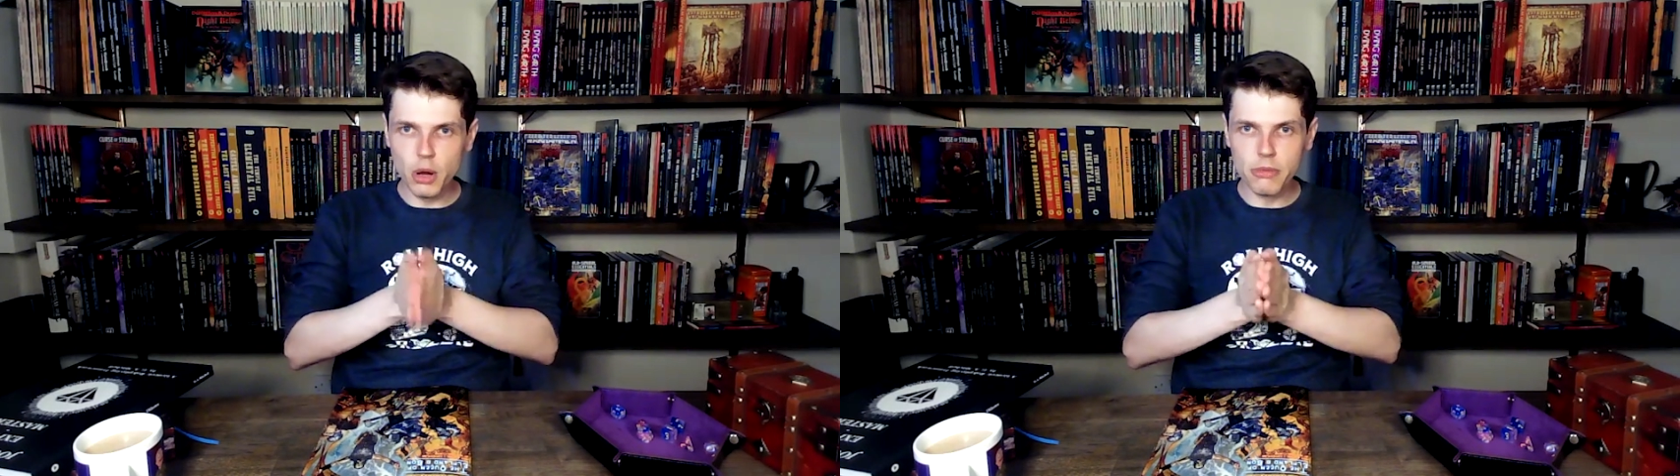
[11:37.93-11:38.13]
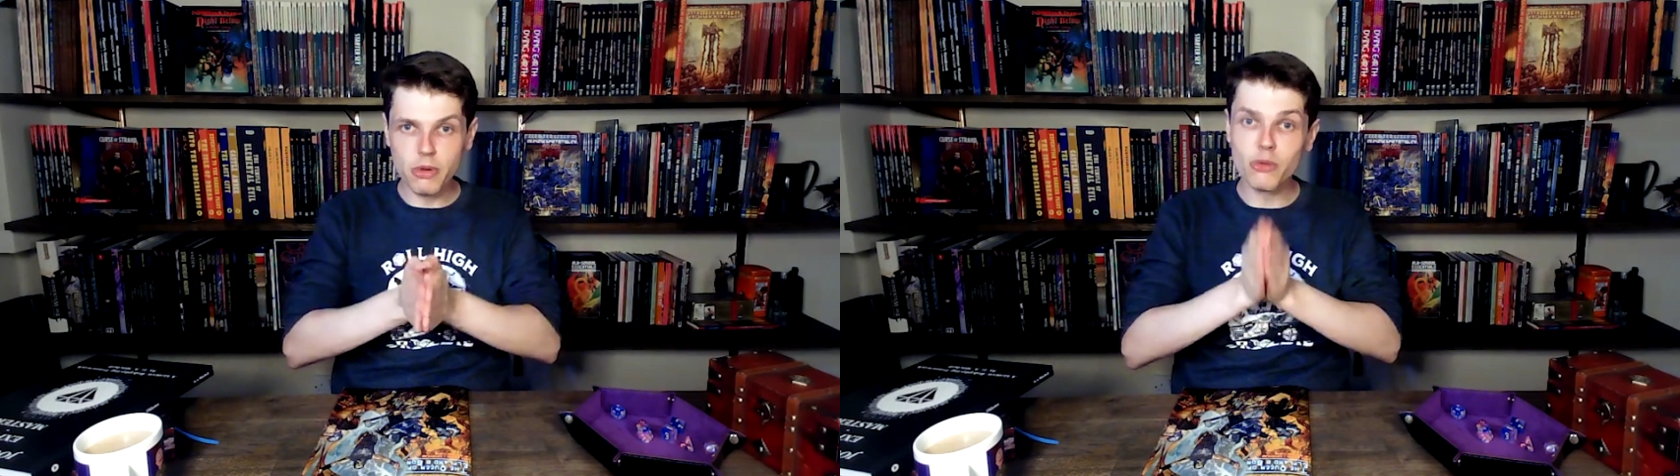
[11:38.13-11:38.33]

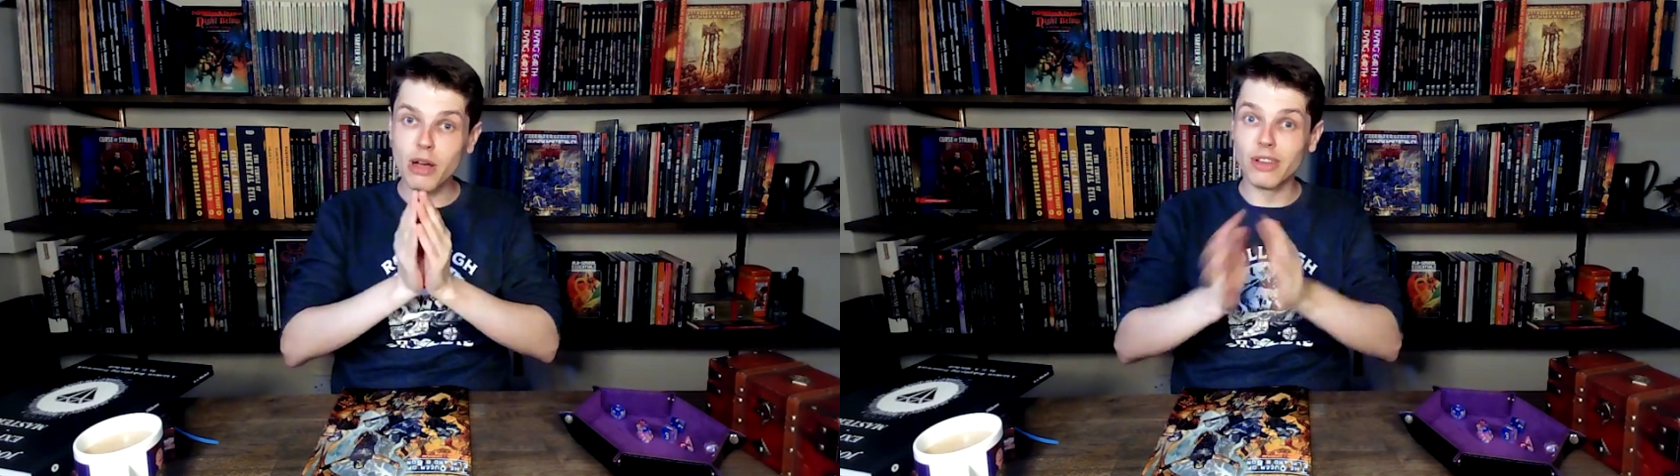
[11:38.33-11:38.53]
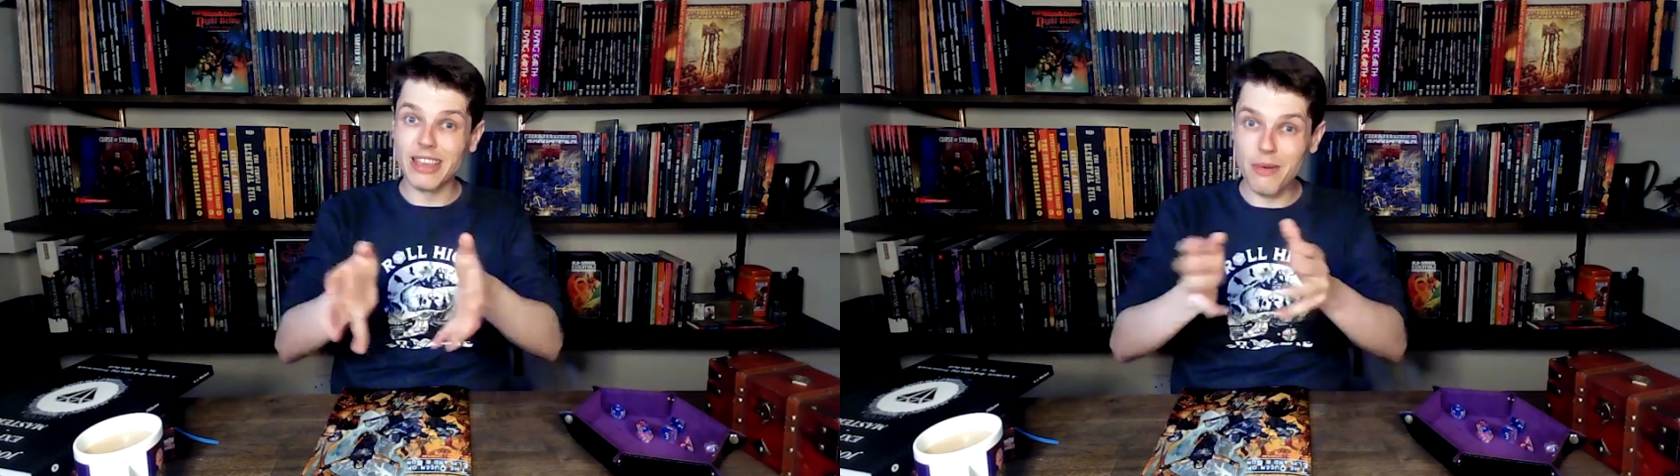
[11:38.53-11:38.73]
go into
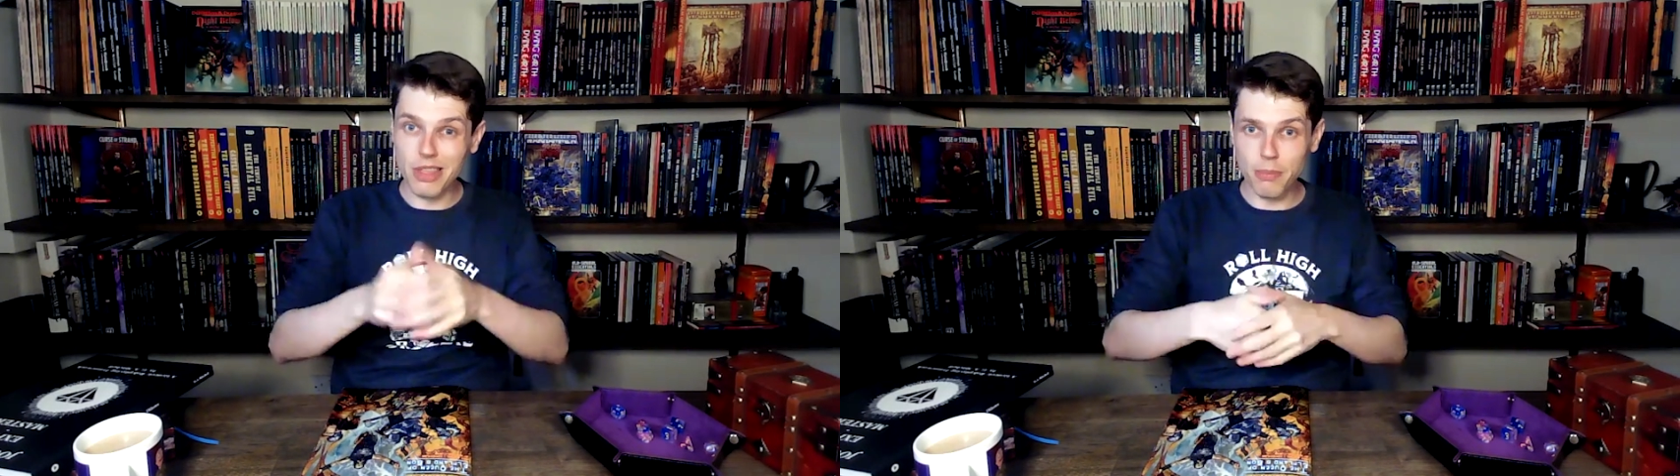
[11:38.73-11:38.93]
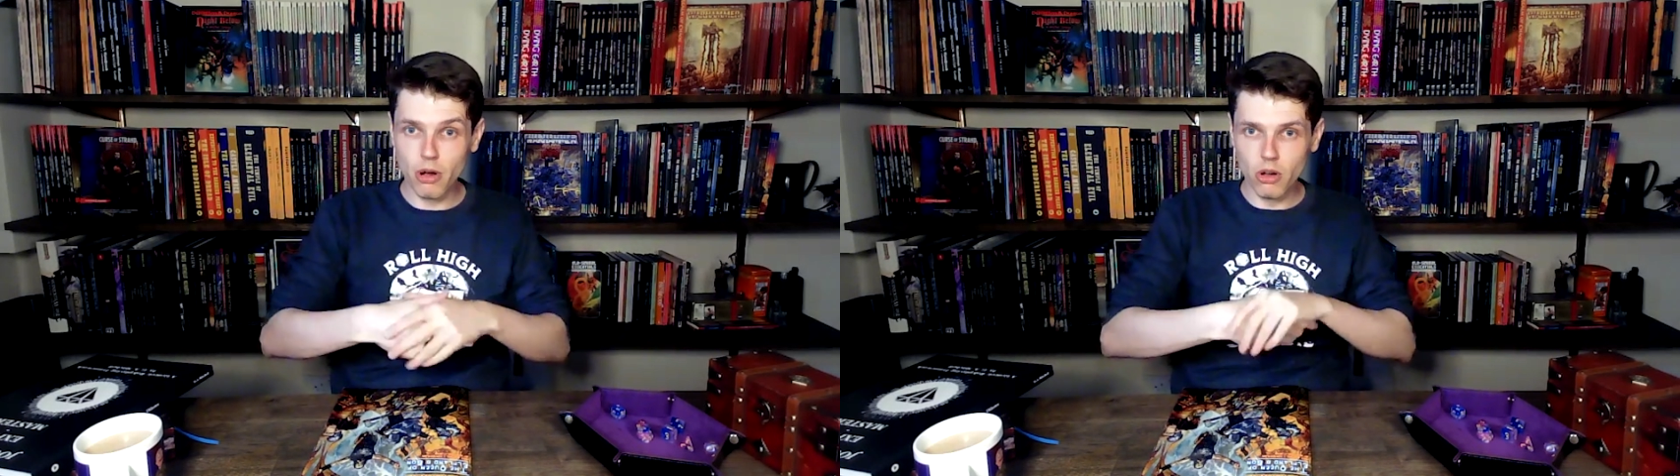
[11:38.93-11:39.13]
Elfland, get rid of
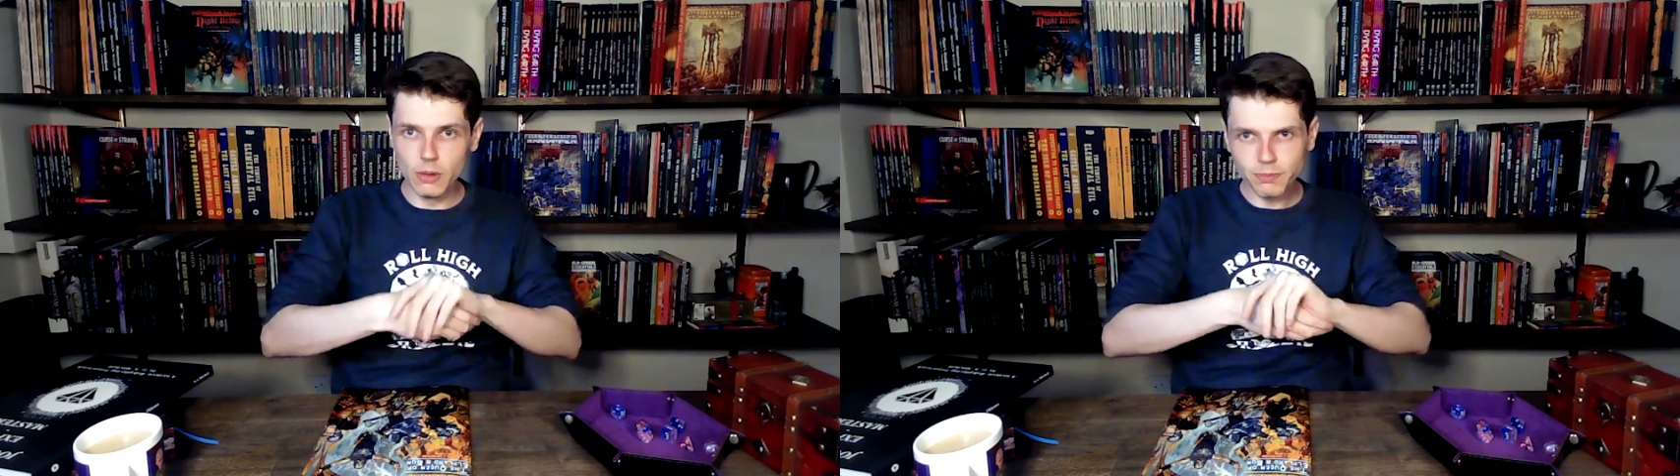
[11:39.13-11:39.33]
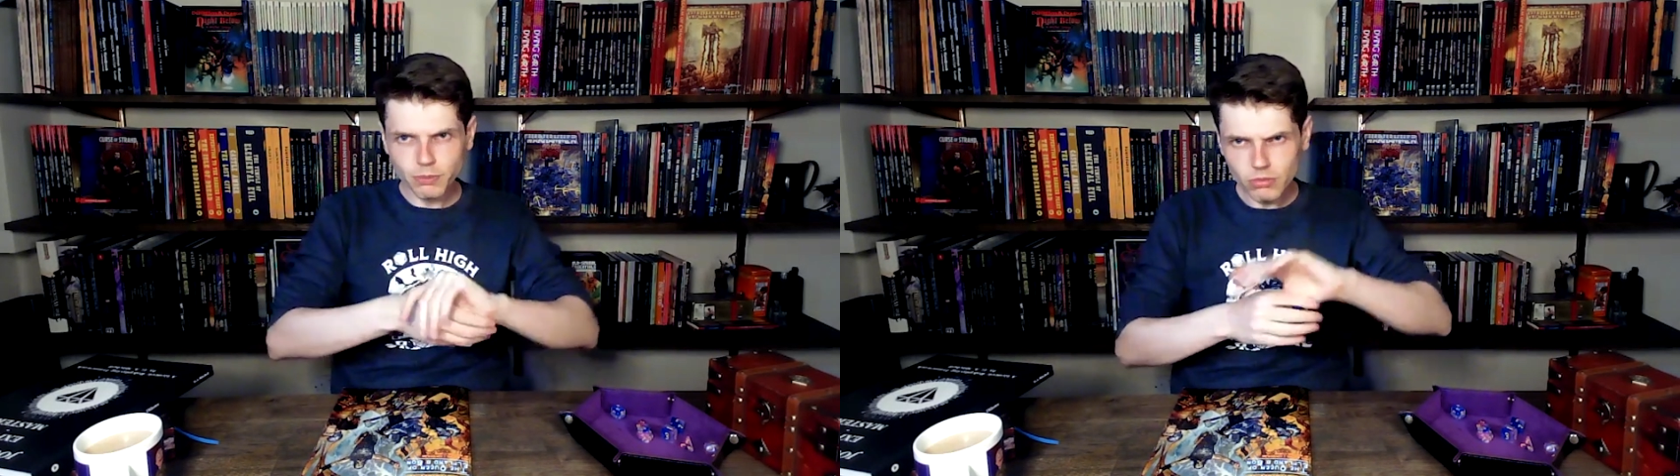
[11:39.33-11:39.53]
that
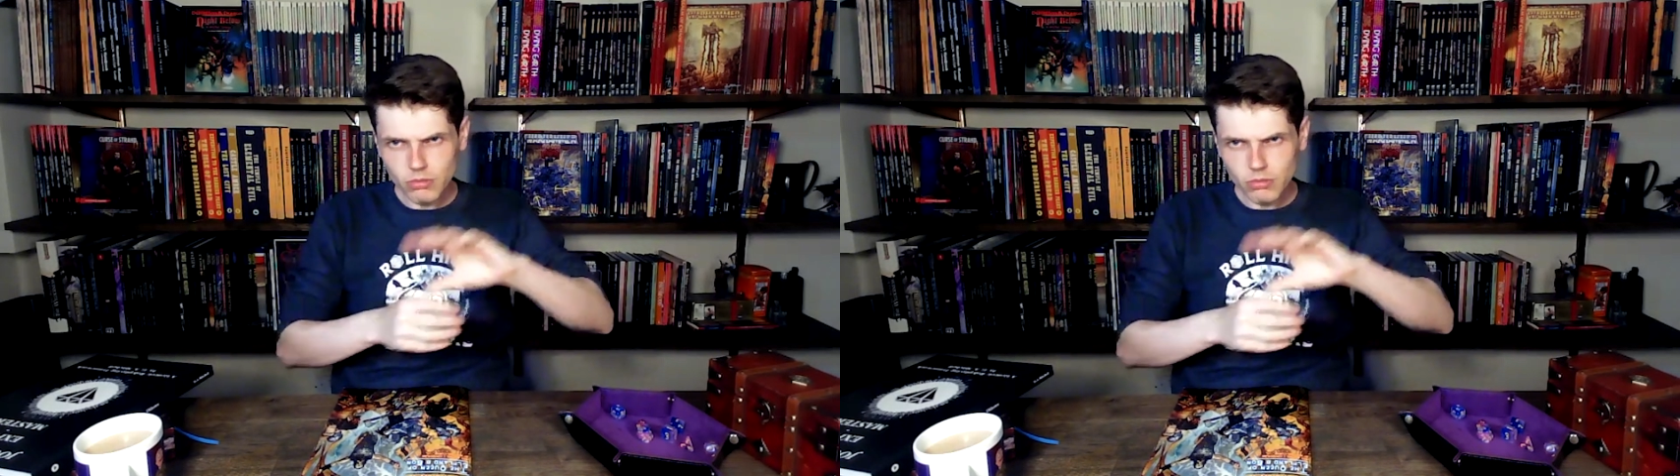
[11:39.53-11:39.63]
portal.